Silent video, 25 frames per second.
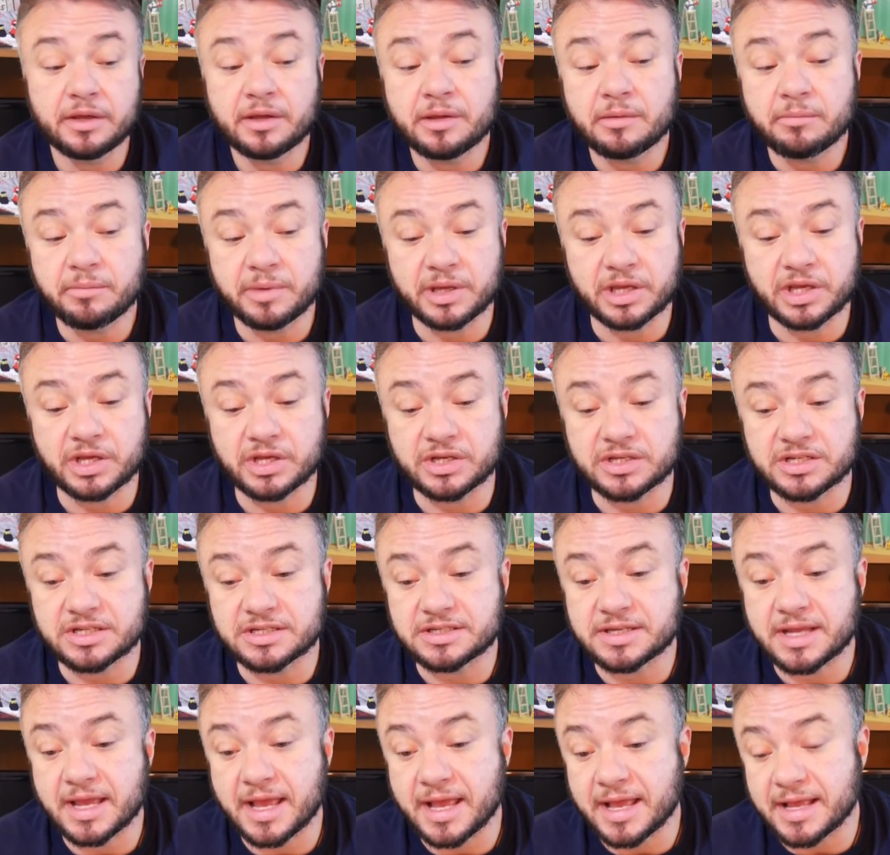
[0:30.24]

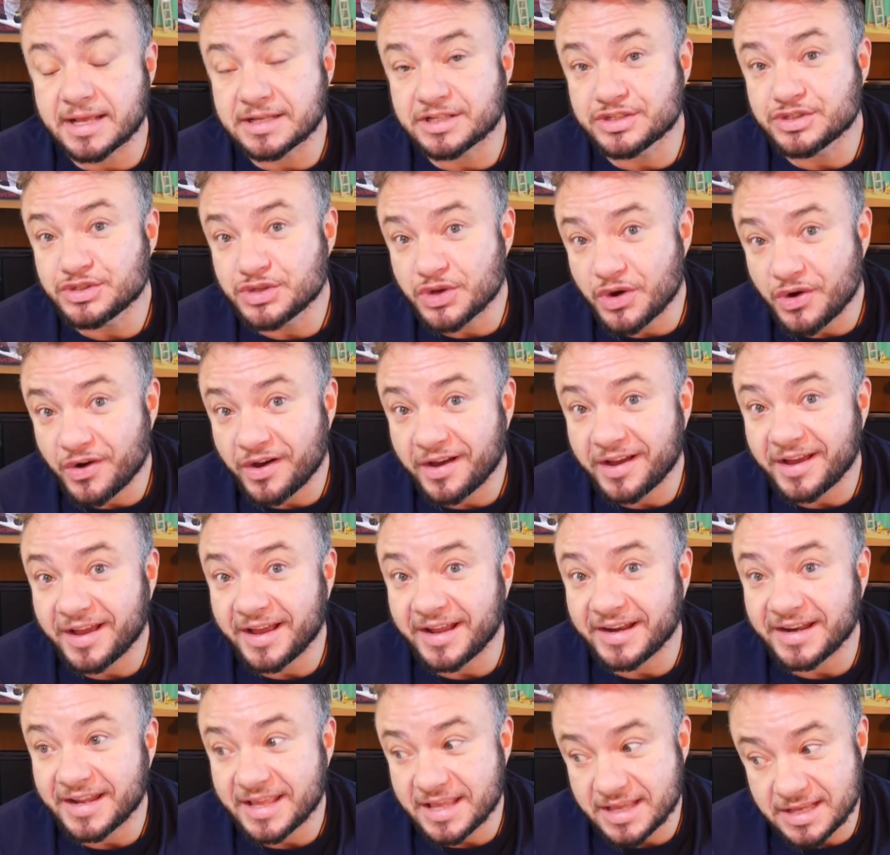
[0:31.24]
because it is not
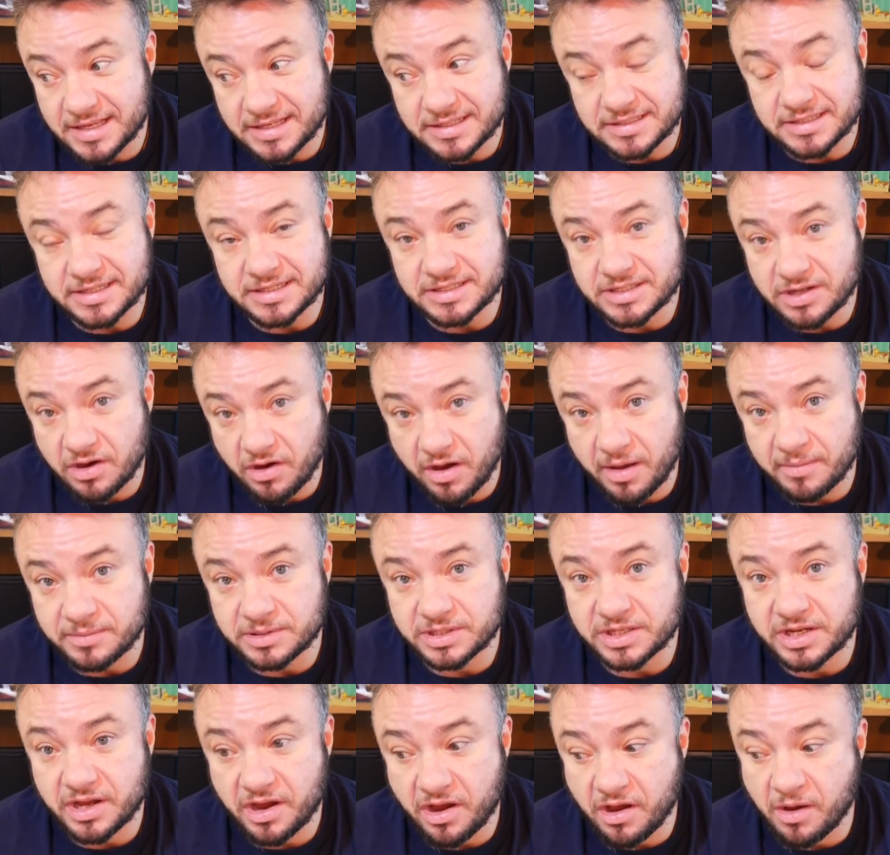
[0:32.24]
an easy time
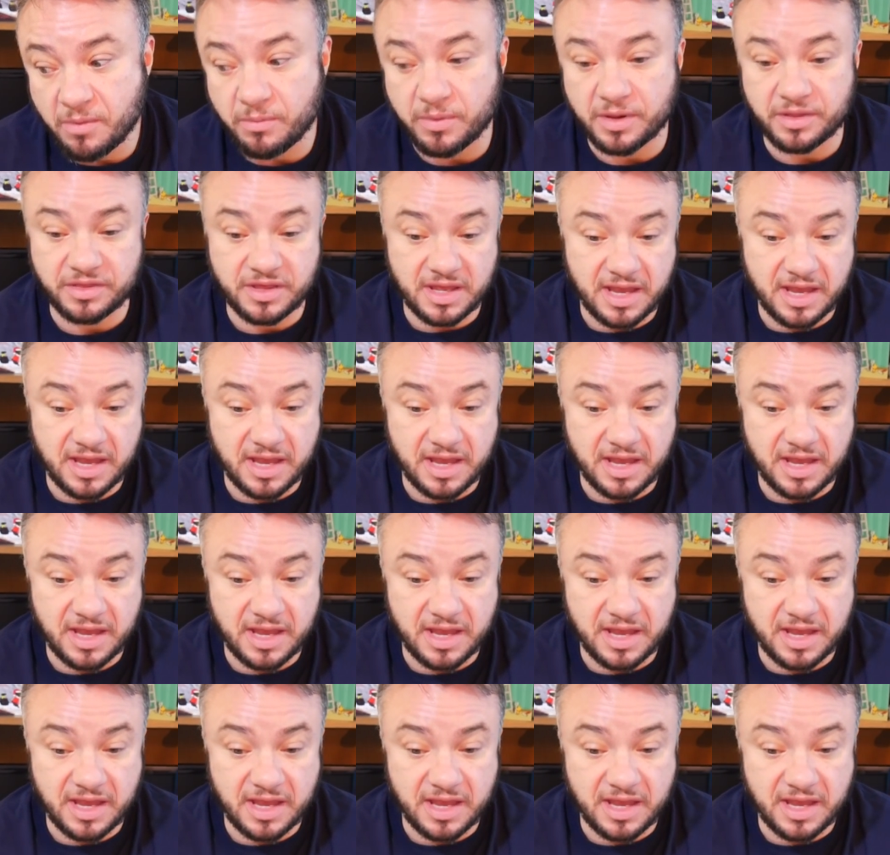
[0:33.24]
to cope with.